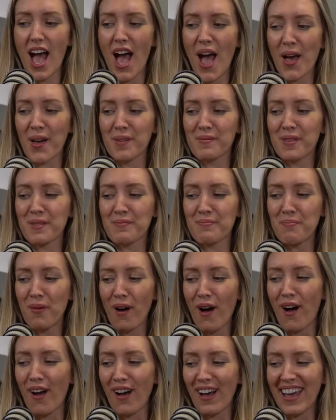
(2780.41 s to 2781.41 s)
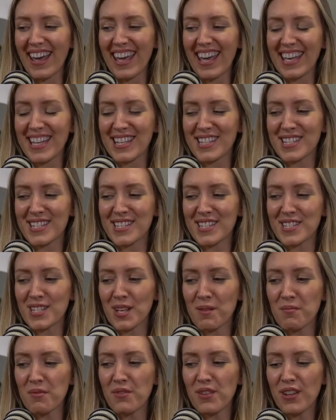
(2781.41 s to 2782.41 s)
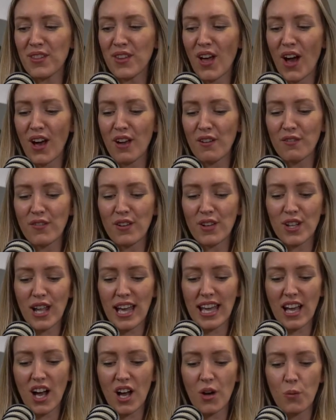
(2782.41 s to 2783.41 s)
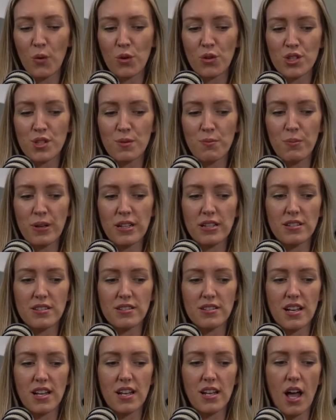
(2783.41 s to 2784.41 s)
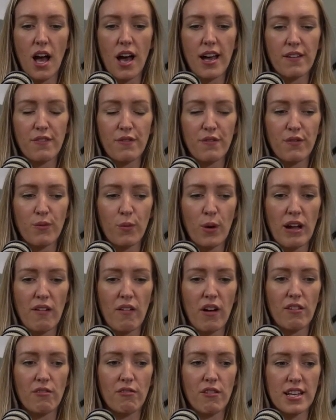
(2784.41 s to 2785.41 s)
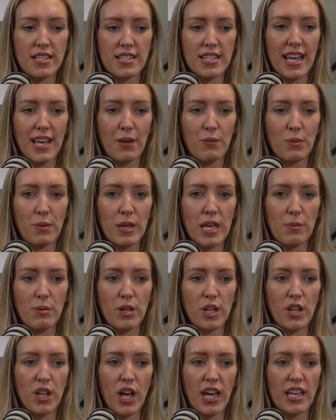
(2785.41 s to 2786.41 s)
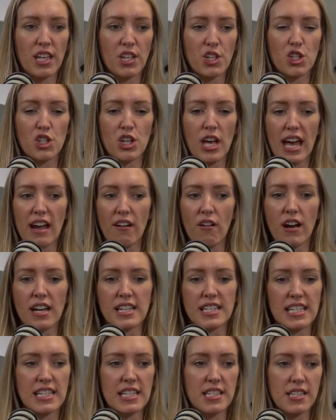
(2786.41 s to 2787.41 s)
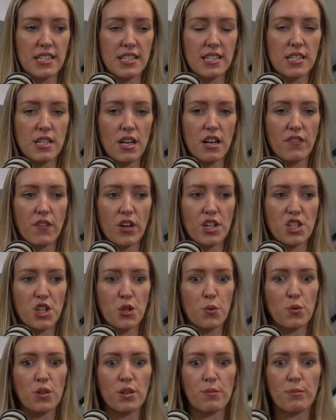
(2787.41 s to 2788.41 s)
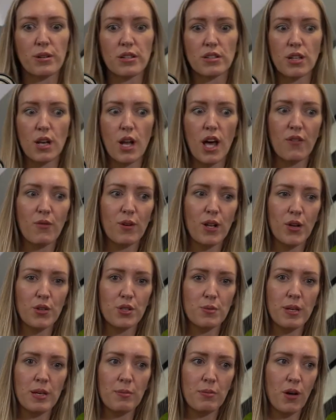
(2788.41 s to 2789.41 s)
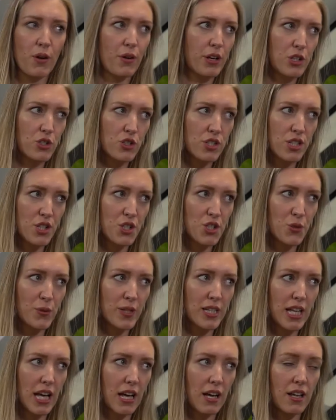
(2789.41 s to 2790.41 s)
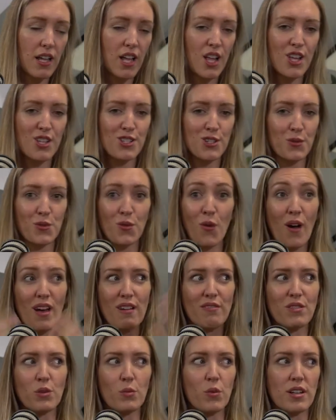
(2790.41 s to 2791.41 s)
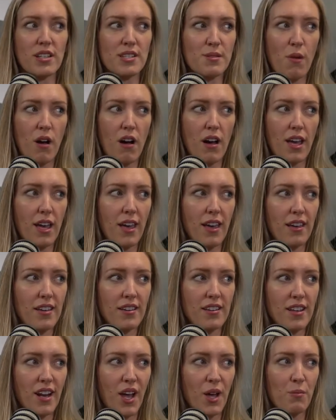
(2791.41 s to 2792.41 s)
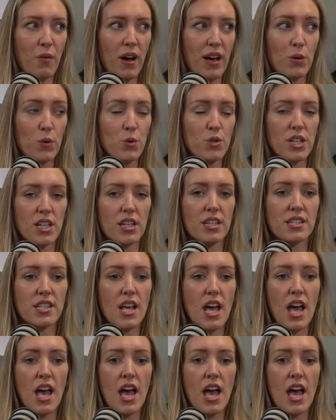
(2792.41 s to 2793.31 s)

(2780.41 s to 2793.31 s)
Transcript: Um, but it's something that I felt like I want to build a life where I resonate with people and I can share ideas and stuff. I don't want to build a life with loads of people that aren't interested in doing that. Sure. So not everyone is my, you know, my audience.